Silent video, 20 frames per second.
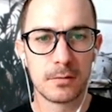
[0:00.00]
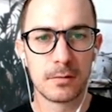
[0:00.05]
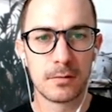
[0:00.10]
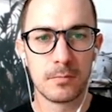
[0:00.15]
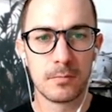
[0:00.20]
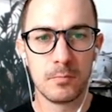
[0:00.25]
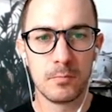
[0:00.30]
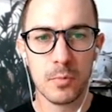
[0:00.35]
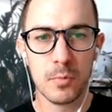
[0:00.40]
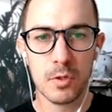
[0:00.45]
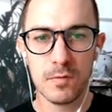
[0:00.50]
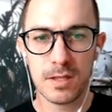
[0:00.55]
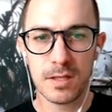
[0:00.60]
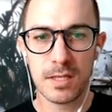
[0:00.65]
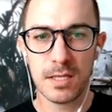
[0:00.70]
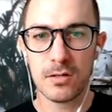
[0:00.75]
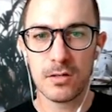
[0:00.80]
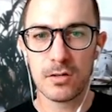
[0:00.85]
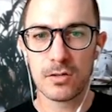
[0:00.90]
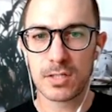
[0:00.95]
movie
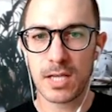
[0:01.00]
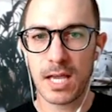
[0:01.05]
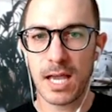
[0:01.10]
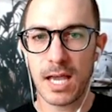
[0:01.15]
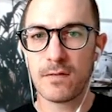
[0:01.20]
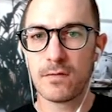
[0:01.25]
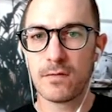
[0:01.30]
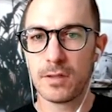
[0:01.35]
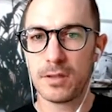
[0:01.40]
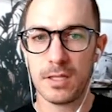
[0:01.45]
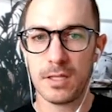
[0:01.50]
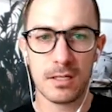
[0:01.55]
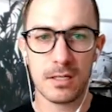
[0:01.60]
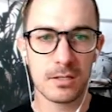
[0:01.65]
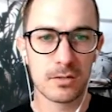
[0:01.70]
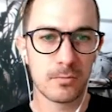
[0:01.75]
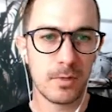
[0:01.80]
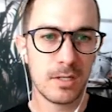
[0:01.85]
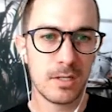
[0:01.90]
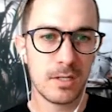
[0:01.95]
theaters, everything
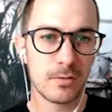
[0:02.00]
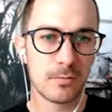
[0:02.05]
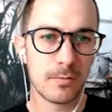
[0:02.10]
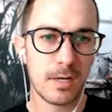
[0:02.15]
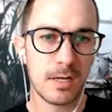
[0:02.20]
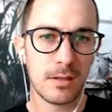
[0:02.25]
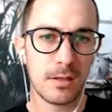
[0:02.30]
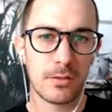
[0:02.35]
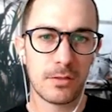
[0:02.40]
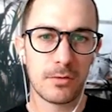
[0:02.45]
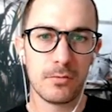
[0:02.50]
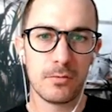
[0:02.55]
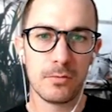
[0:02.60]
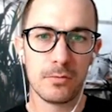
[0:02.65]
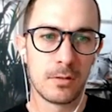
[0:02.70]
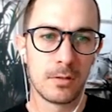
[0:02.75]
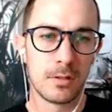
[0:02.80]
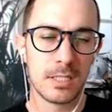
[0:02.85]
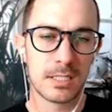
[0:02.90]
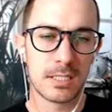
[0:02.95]
is right
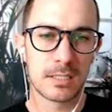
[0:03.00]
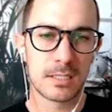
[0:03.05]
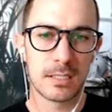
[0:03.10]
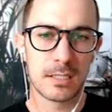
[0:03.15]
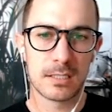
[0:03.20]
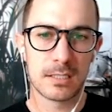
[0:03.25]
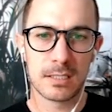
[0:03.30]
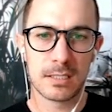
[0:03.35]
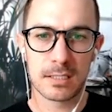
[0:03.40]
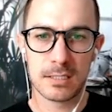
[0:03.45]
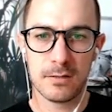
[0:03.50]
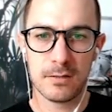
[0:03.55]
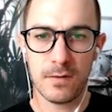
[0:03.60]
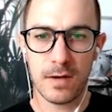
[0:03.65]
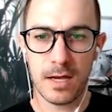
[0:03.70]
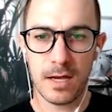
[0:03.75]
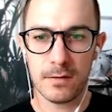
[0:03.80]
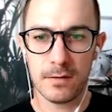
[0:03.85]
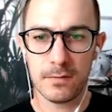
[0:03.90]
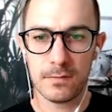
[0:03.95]
through this
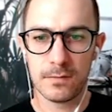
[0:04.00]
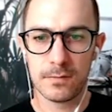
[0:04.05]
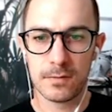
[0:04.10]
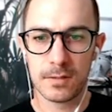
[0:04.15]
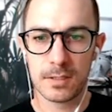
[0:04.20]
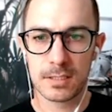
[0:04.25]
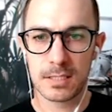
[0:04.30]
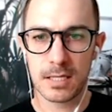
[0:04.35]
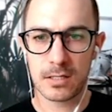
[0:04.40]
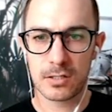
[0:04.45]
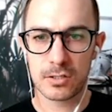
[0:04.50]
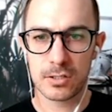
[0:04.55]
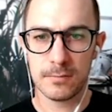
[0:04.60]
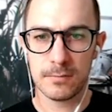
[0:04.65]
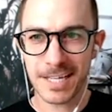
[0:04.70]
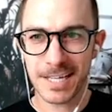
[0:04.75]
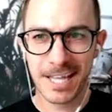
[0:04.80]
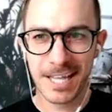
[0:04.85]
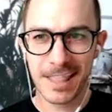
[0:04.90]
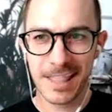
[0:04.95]
65 section.
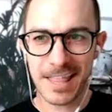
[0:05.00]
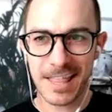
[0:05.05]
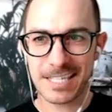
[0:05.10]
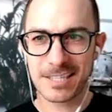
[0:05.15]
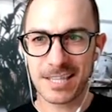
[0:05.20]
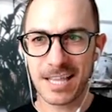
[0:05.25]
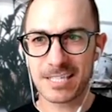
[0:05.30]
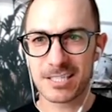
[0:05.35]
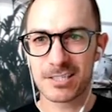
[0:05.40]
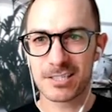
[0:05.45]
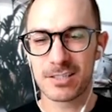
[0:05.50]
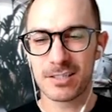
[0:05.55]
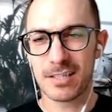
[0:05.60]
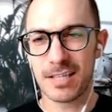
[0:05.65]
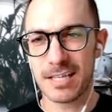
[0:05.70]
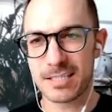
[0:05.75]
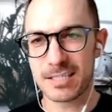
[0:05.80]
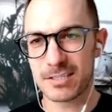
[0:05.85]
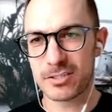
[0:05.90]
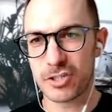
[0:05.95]

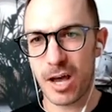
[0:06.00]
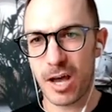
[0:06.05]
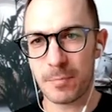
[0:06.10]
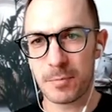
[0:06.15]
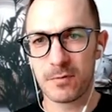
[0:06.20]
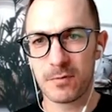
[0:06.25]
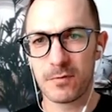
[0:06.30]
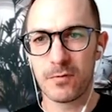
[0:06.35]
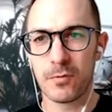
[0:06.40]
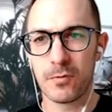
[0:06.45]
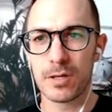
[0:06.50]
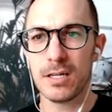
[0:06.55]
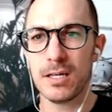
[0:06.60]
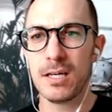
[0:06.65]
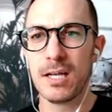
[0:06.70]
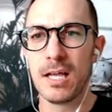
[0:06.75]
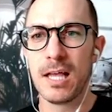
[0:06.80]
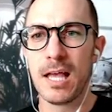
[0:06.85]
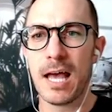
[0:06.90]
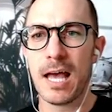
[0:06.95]
That's shopping for you.
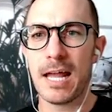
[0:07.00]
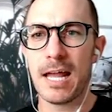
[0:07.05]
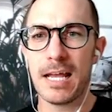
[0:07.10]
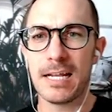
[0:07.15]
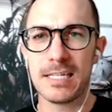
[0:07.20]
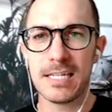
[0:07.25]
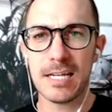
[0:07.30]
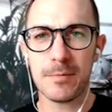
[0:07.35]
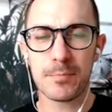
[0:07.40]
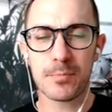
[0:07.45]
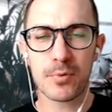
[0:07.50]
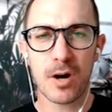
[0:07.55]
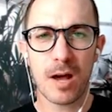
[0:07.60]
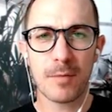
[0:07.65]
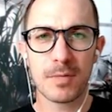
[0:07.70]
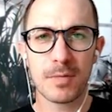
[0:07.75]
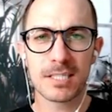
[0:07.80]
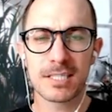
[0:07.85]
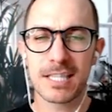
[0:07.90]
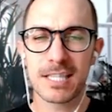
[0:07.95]
And I did
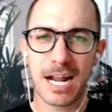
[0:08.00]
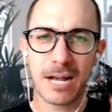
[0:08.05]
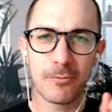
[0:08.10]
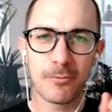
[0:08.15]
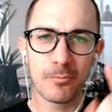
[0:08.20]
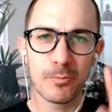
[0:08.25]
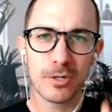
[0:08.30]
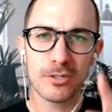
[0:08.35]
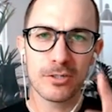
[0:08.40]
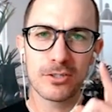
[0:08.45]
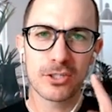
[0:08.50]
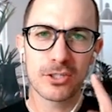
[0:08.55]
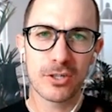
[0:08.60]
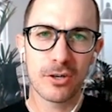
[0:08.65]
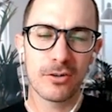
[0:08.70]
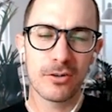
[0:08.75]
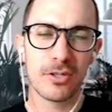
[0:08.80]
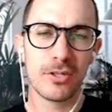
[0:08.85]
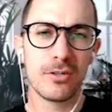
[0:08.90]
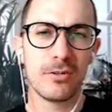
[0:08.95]
promise that I would
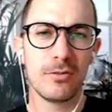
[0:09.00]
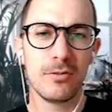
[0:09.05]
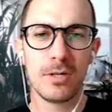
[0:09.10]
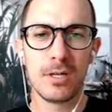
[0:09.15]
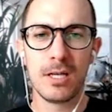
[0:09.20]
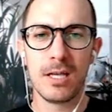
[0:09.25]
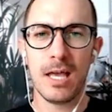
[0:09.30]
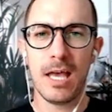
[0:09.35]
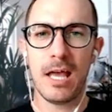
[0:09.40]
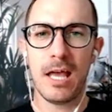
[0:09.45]
show you an